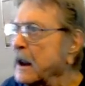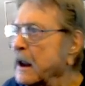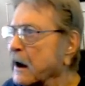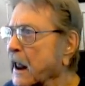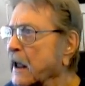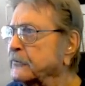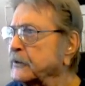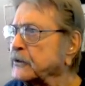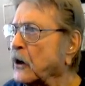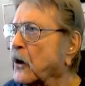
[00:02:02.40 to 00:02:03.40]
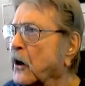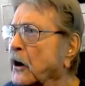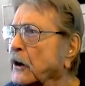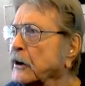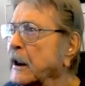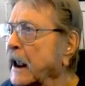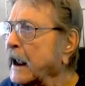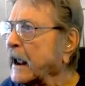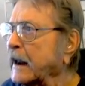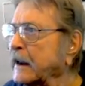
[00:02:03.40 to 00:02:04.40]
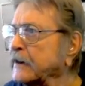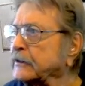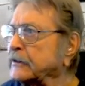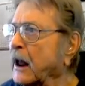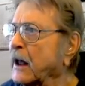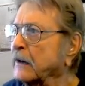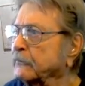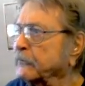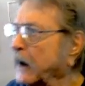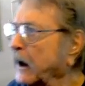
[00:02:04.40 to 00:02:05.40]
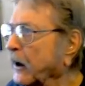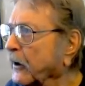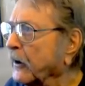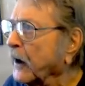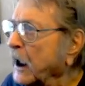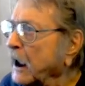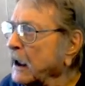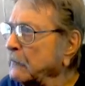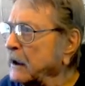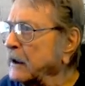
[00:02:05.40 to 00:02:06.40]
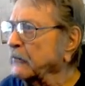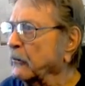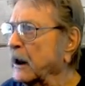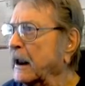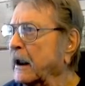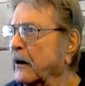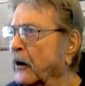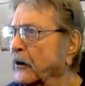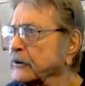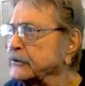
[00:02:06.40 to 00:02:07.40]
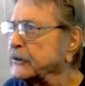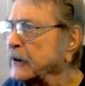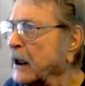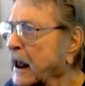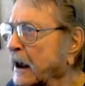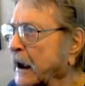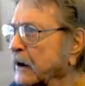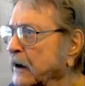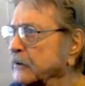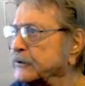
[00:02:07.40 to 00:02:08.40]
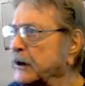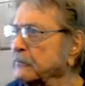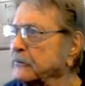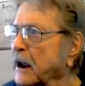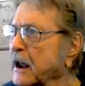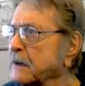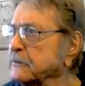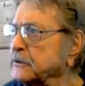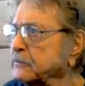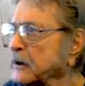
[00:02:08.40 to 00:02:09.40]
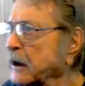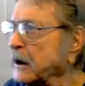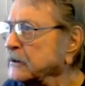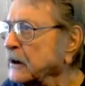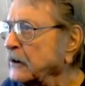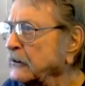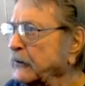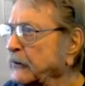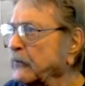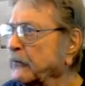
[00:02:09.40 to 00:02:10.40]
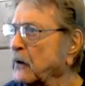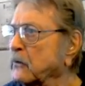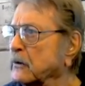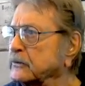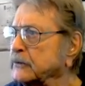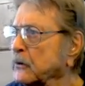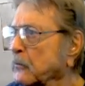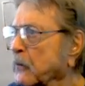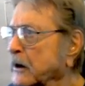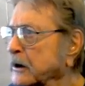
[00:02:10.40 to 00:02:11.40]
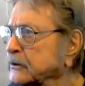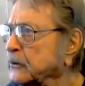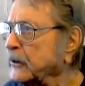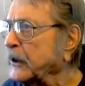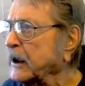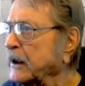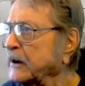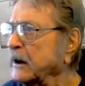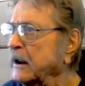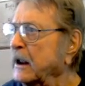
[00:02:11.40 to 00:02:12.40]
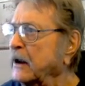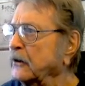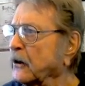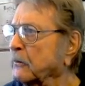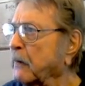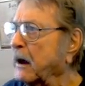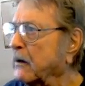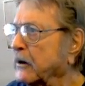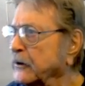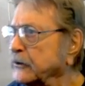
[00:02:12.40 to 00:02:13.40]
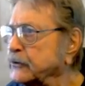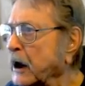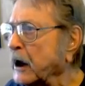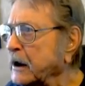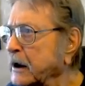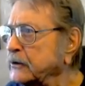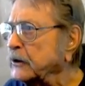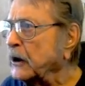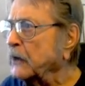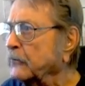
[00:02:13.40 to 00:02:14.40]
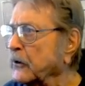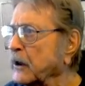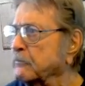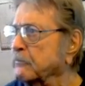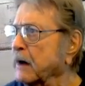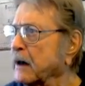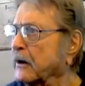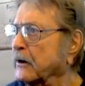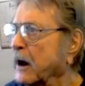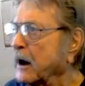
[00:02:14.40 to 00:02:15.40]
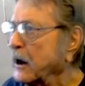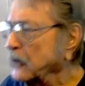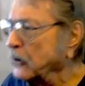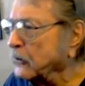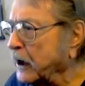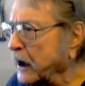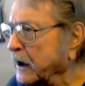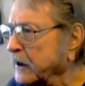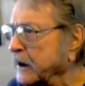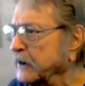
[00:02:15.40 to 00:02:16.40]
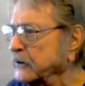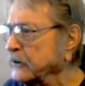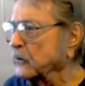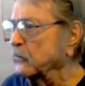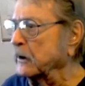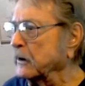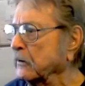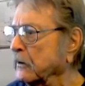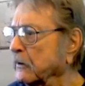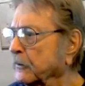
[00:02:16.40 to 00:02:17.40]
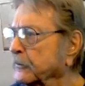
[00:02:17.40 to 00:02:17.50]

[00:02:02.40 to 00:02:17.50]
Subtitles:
Life is hard and it's not fair. But it really hurts like hell sometimes. But if you focus on what is within, your power to change for the better you can and you will.